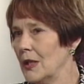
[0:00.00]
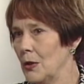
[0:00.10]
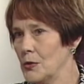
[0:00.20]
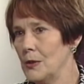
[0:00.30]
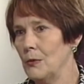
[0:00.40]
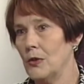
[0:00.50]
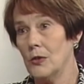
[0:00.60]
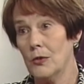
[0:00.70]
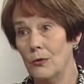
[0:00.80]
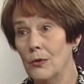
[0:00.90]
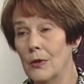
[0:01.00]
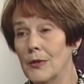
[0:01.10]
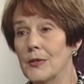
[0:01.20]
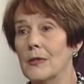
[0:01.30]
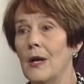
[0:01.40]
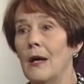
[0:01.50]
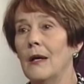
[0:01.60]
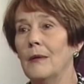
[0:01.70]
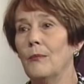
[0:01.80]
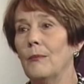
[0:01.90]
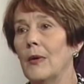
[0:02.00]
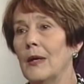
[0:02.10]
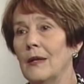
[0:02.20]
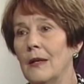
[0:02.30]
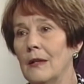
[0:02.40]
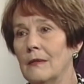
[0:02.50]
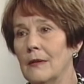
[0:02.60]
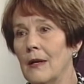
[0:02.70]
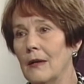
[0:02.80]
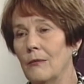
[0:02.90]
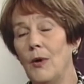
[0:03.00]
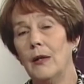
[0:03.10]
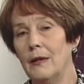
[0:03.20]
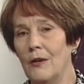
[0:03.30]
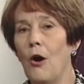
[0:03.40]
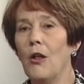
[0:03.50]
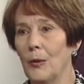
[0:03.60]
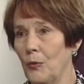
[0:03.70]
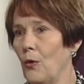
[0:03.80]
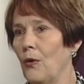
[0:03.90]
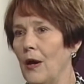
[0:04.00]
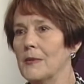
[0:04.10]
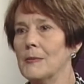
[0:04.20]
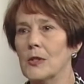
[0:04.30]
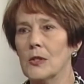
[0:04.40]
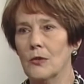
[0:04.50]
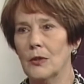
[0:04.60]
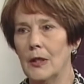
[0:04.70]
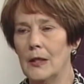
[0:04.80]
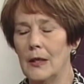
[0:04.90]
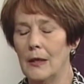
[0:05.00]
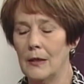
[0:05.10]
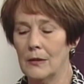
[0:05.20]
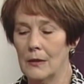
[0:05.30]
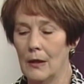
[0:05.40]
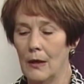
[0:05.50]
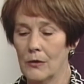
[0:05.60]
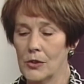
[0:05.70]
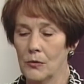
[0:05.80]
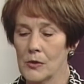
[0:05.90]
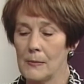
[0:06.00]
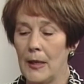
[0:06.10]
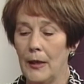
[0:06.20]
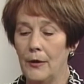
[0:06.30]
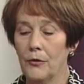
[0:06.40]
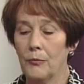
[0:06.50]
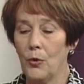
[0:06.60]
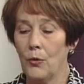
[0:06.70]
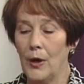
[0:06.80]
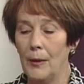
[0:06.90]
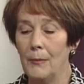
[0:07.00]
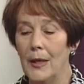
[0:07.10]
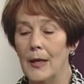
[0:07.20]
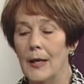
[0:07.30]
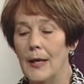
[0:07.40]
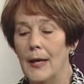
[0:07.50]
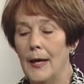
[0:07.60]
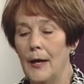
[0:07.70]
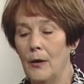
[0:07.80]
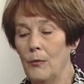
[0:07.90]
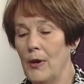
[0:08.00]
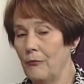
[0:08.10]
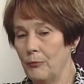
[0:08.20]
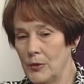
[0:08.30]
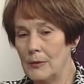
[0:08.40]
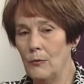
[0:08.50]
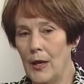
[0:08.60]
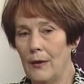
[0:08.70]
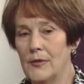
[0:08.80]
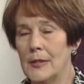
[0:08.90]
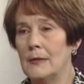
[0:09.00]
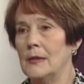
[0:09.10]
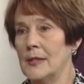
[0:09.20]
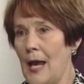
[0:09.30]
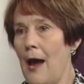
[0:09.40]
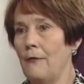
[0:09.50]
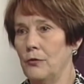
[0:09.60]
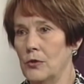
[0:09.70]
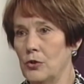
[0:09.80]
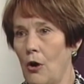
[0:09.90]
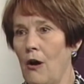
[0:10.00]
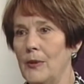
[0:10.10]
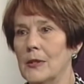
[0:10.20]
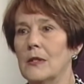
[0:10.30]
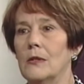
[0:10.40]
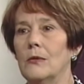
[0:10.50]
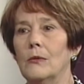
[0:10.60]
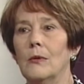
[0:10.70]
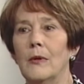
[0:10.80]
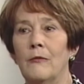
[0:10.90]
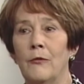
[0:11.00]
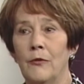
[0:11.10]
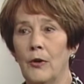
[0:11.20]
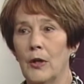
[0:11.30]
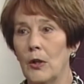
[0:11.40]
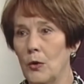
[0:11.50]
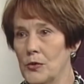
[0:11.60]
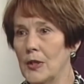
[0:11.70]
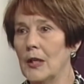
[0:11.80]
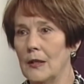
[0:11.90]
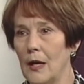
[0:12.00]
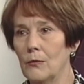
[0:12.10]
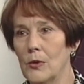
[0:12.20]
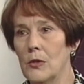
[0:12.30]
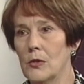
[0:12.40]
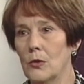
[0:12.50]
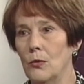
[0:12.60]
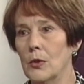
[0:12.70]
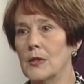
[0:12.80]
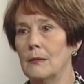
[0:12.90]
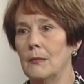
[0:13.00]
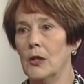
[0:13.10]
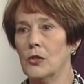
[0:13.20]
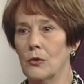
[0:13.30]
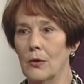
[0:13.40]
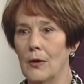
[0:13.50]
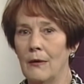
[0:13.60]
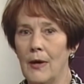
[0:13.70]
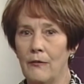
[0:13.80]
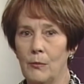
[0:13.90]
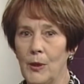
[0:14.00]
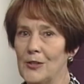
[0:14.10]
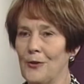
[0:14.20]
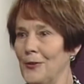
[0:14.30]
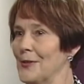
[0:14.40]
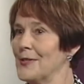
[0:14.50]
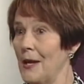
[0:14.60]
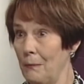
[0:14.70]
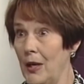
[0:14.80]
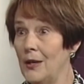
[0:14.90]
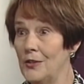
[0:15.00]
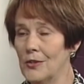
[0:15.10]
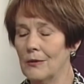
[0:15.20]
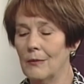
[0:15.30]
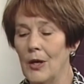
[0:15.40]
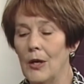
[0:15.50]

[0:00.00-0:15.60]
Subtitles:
closely with the schools in all our programs, but certainly in our children's mental health program. We have staff whose job is to very closely connect with the schools and make sure everybody's on the same page and